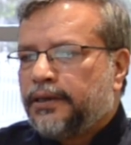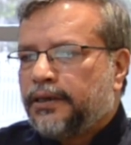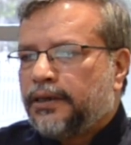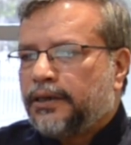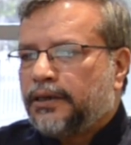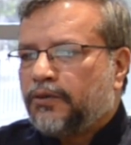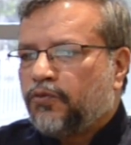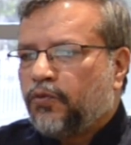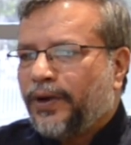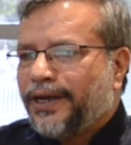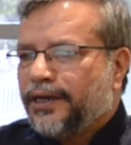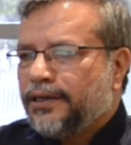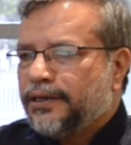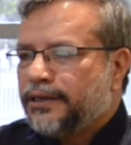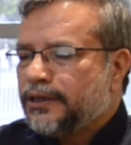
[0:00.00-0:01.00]

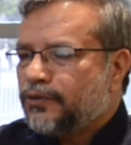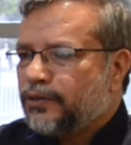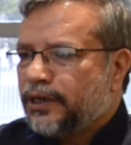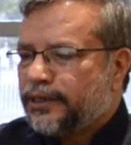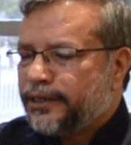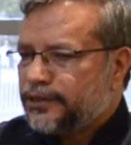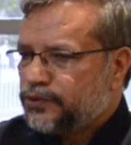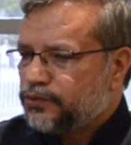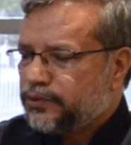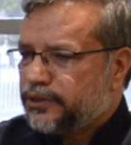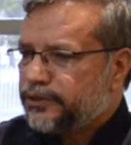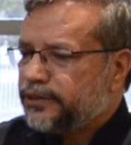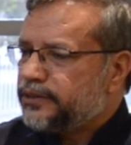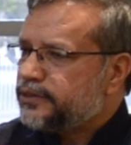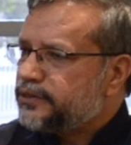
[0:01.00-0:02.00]
While in Quran and Sunnah
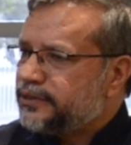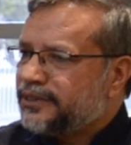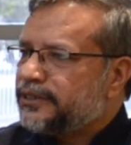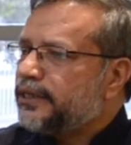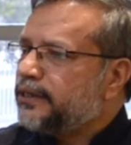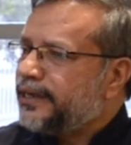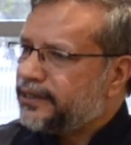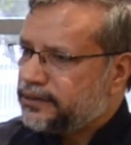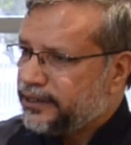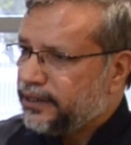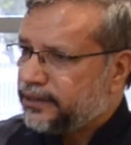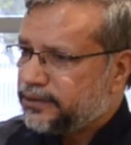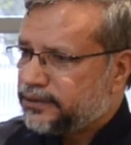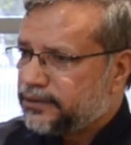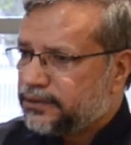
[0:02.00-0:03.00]
there is nothing like
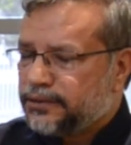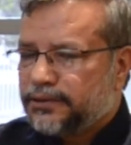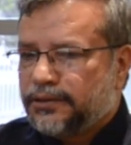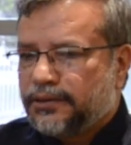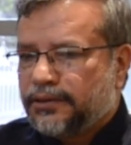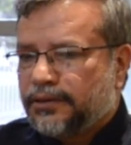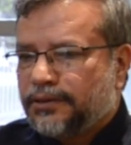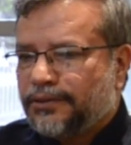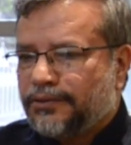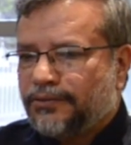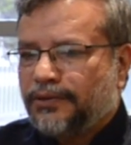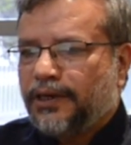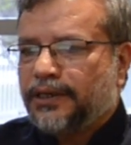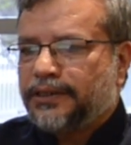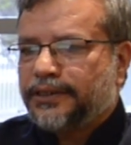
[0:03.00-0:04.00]
that.
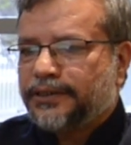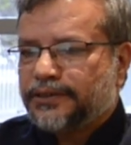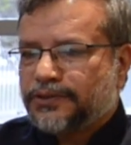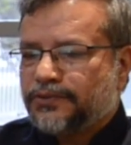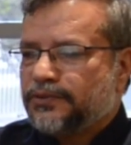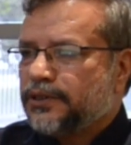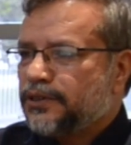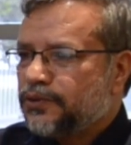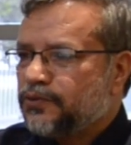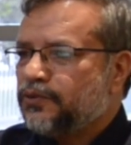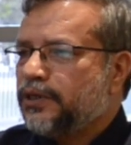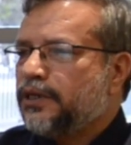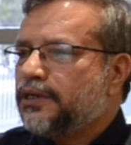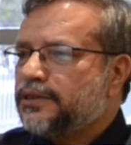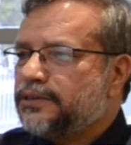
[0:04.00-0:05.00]
Quran and Sunnah do
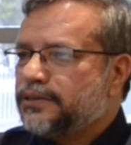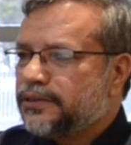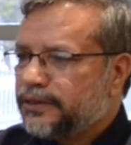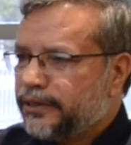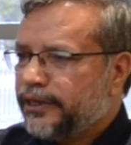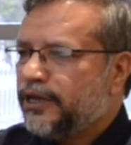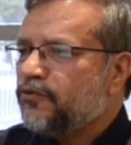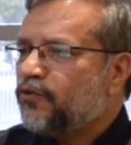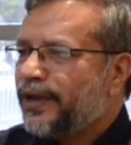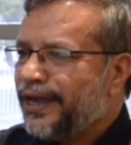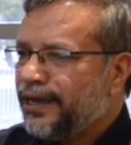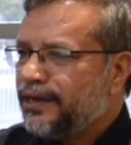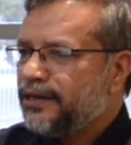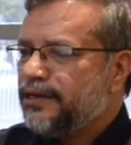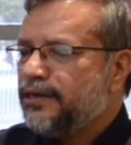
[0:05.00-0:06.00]
not give
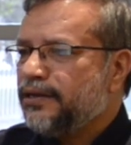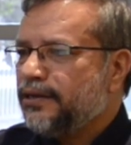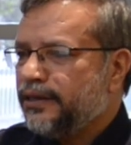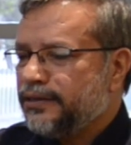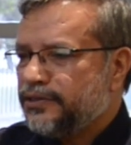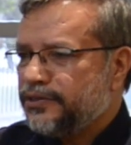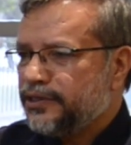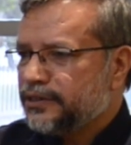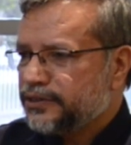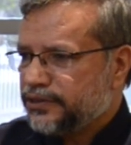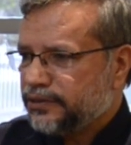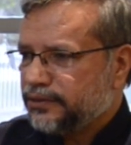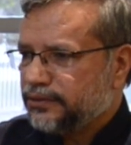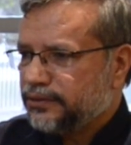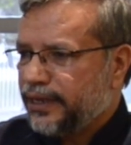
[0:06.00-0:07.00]
any
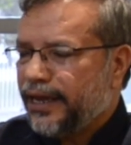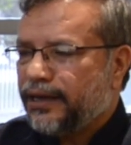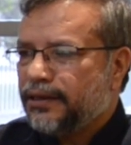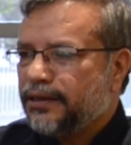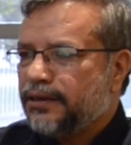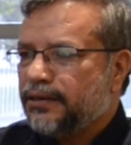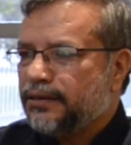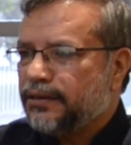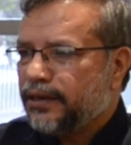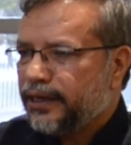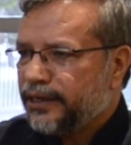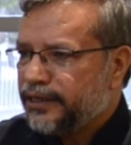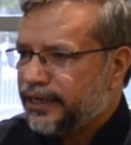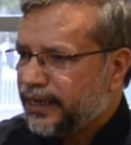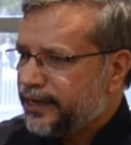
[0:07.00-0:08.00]
injunction,
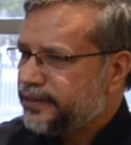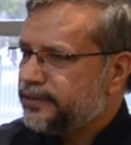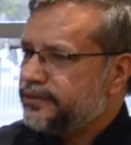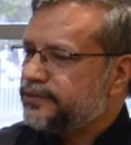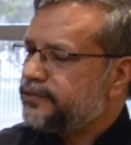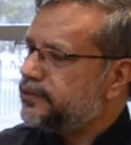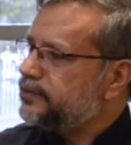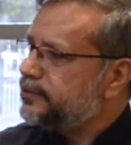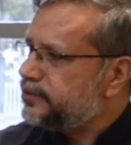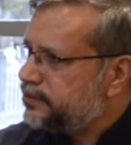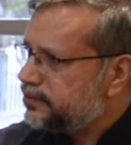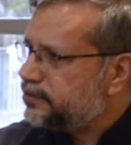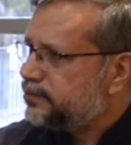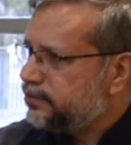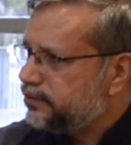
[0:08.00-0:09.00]
any guidance in
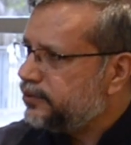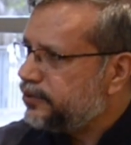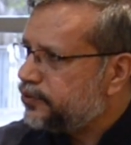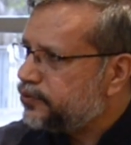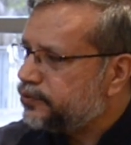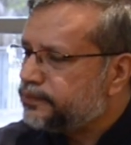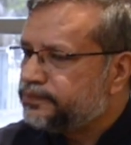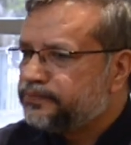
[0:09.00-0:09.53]
this issue.